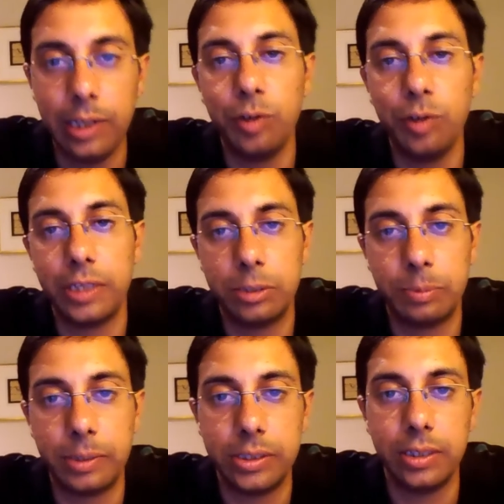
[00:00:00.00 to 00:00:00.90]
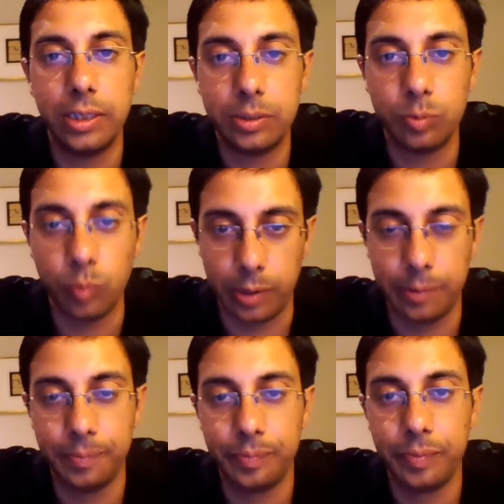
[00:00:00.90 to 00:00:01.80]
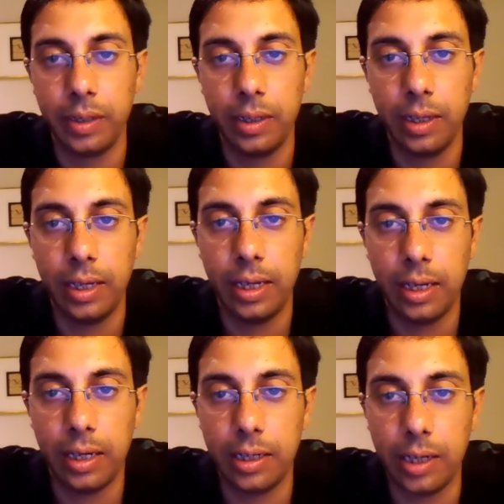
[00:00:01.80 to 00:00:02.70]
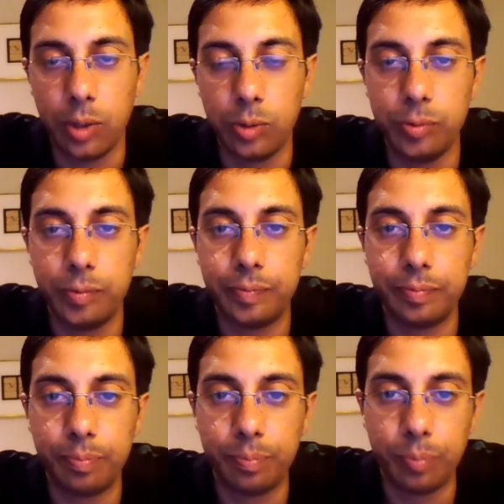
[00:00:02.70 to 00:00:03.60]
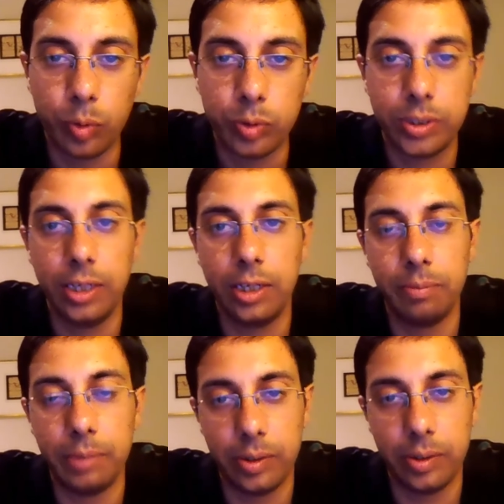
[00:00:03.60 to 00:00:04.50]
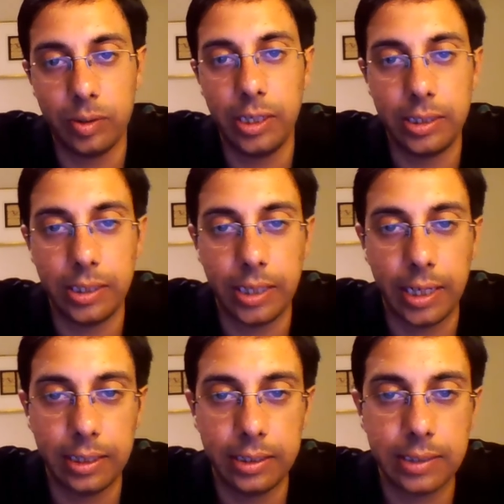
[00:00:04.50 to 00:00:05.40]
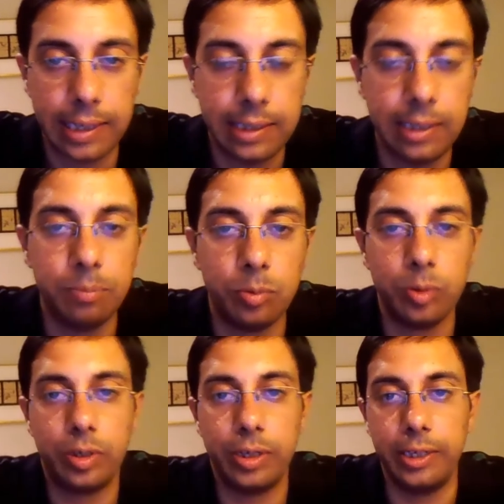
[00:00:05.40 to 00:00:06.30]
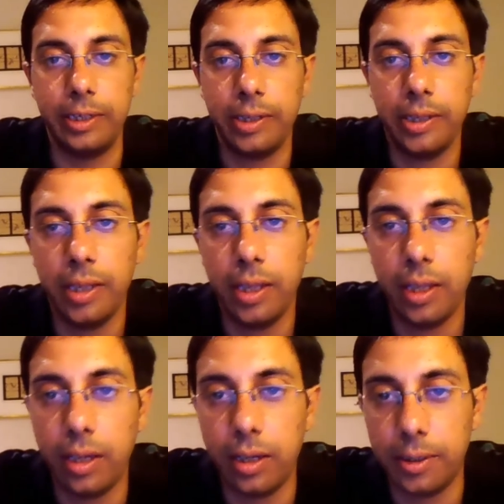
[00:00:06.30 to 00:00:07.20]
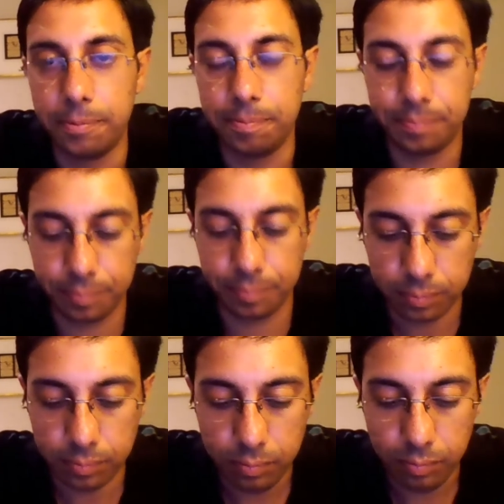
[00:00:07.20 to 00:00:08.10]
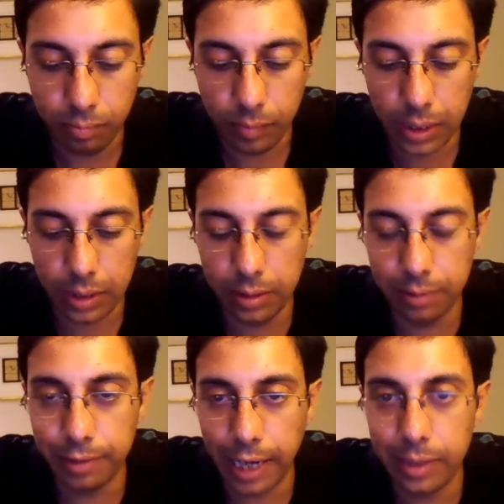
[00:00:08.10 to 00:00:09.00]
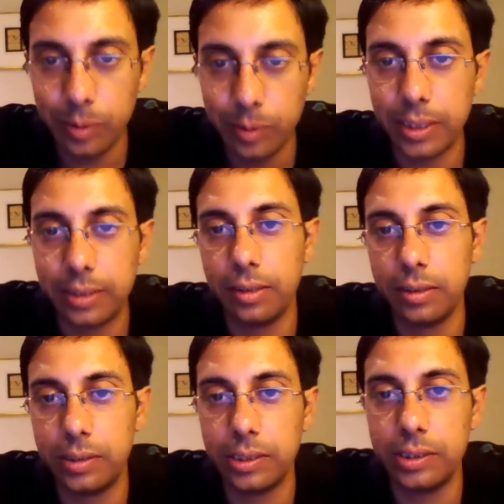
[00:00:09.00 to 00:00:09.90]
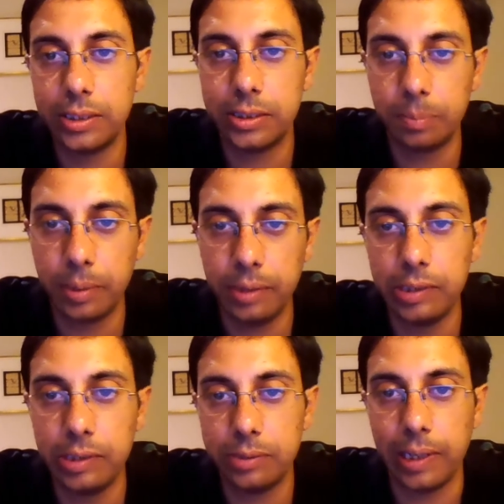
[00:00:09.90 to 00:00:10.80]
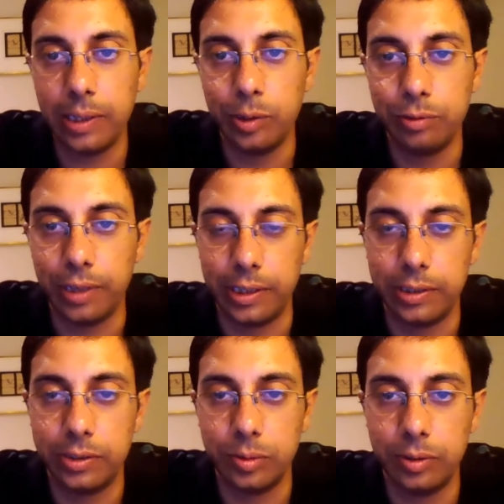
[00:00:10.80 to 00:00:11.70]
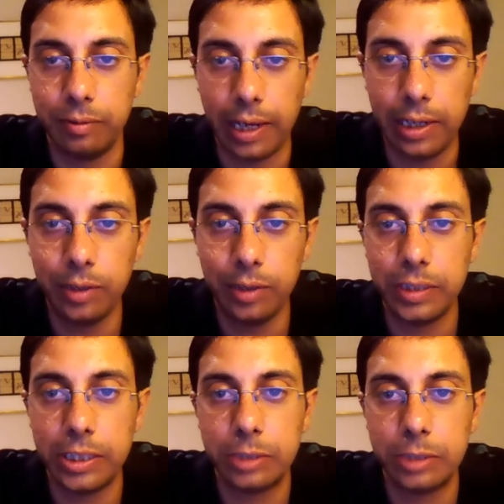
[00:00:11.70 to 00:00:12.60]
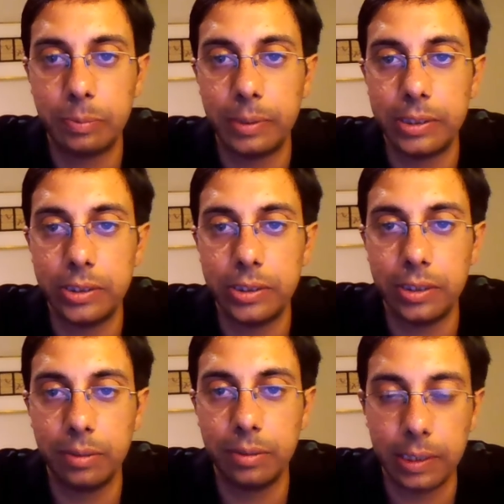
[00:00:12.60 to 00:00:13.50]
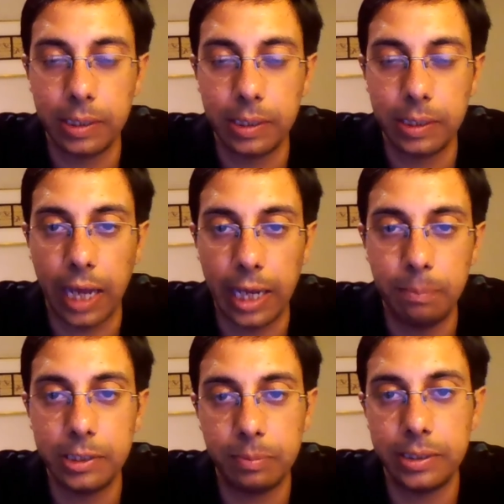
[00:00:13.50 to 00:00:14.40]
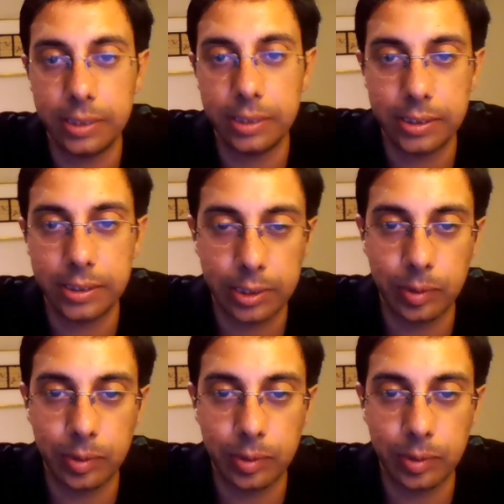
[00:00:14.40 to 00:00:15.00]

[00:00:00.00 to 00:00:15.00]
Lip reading: of the expression is 1. Now, post increment, on the other hand, is slightly more tricky. Um, the value that it returns is the previous value of I. So the value of the expression plus I plus plus is actually